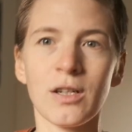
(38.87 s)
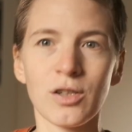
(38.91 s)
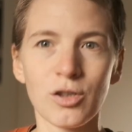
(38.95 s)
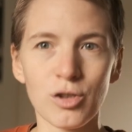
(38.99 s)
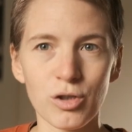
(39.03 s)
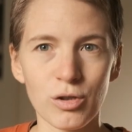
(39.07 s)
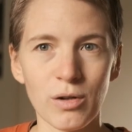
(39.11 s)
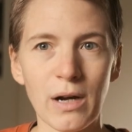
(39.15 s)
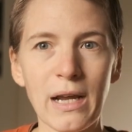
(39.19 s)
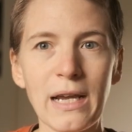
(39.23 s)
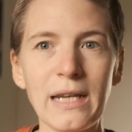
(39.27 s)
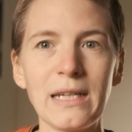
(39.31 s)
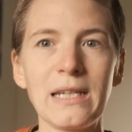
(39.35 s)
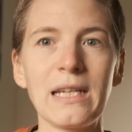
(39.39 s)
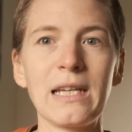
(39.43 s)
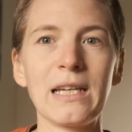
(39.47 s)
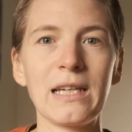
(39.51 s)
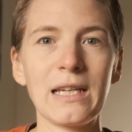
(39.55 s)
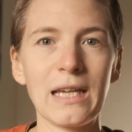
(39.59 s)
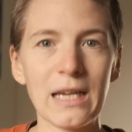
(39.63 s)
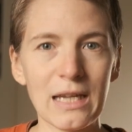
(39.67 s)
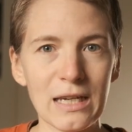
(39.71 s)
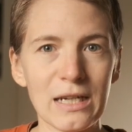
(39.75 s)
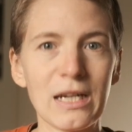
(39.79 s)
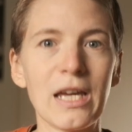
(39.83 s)

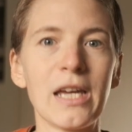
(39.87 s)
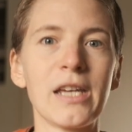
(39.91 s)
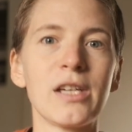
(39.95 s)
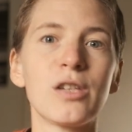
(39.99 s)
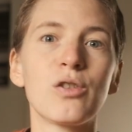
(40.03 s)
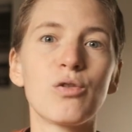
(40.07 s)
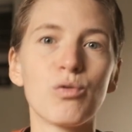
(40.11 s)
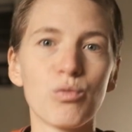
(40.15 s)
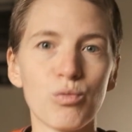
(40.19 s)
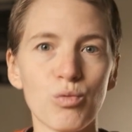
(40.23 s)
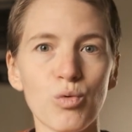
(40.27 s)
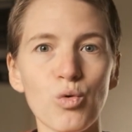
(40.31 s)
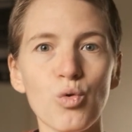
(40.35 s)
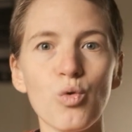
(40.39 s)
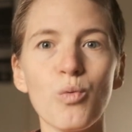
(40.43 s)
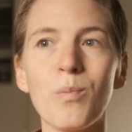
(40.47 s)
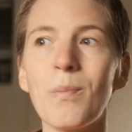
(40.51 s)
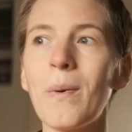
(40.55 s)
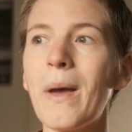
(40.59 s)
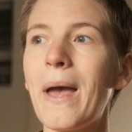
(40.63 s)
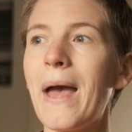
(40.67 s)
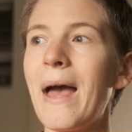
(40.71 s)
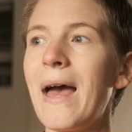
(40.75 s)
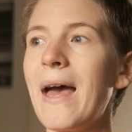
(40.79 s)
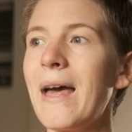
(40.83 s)
training in a
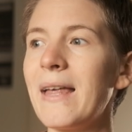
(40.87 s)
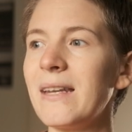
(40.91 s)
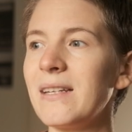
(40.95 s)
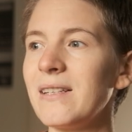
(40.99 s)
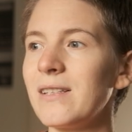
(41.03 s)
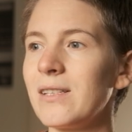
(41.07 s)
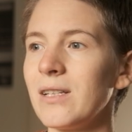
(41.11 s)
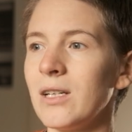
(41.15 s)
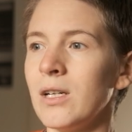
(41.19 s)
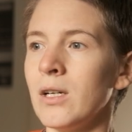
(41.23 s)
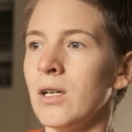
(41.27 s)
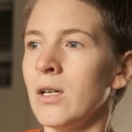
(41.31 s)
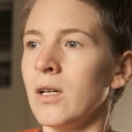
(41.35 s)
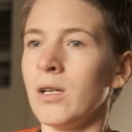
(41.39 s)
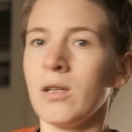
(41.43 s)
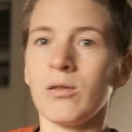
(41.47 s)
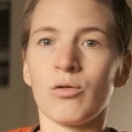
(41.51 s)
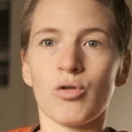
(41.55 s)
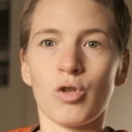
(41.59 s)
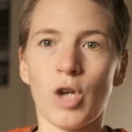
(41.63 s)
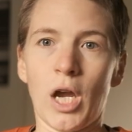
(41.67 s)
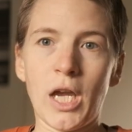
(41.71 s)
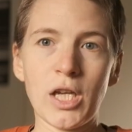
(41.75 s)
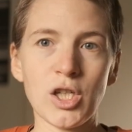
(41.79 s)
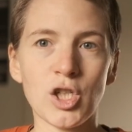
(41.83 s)
group and
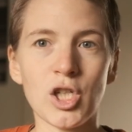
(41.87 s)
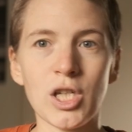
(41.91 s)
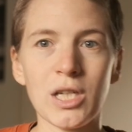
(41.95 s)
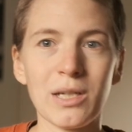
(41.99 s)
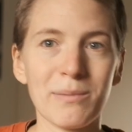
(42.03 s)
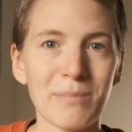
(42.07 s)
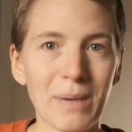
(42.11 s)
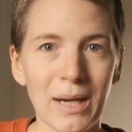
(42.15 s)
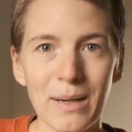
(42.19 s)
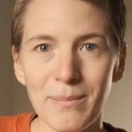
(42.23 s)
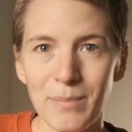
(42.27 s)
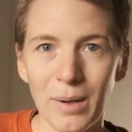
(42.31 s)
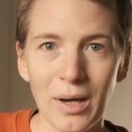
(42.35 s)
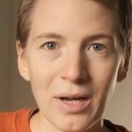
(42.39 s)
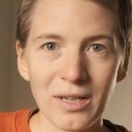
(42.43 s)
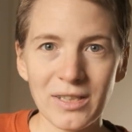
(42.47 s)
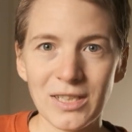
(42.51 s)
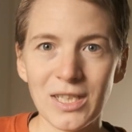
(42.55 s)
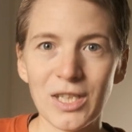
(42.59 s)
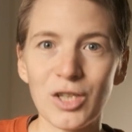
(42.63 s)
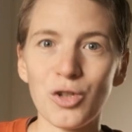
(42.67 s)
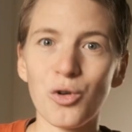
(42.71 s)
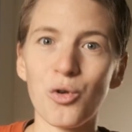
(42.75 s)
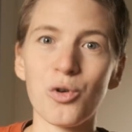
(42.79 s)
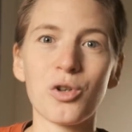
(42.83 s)
changing my
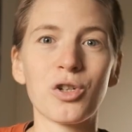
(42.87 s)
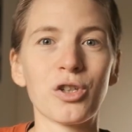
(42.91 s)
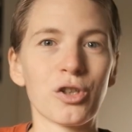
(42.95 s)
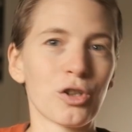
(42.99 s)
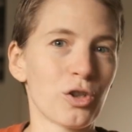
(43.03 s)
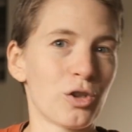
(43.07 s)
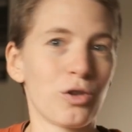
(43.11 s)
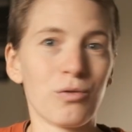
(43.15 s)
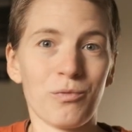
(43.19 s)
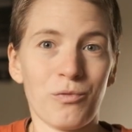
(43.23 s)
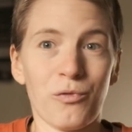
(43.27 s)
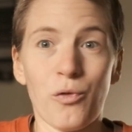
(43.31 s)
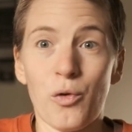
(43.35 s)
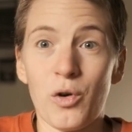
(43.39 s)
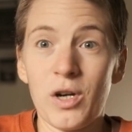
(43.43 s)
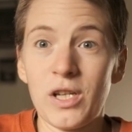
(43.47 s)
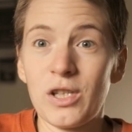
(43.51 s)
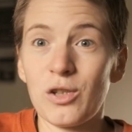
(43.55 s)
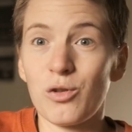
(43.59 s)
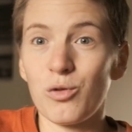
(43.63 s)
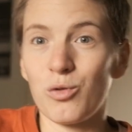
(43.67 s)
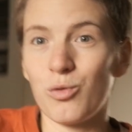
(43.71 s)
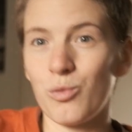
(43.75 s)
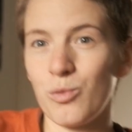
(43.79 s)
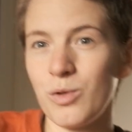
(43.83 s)
body in order for
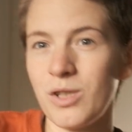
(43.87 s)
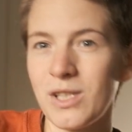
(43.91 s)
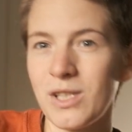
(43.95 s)
it to do